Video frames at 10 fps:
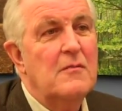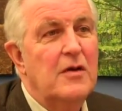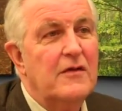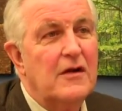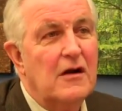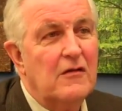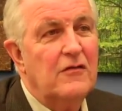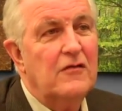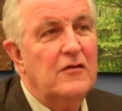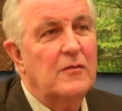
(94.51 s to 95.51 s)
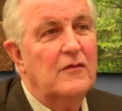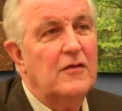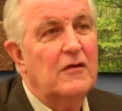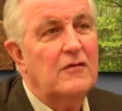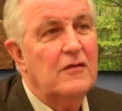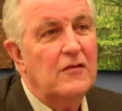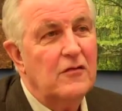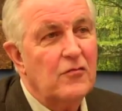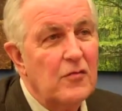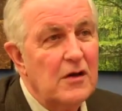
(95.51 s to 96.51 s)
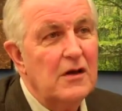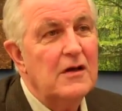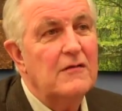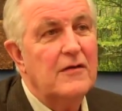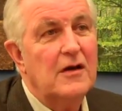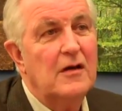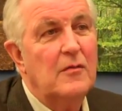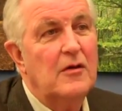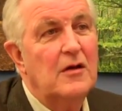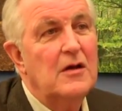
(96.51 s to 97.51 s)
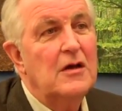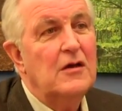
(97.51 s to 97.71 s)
but that our system of justice is really available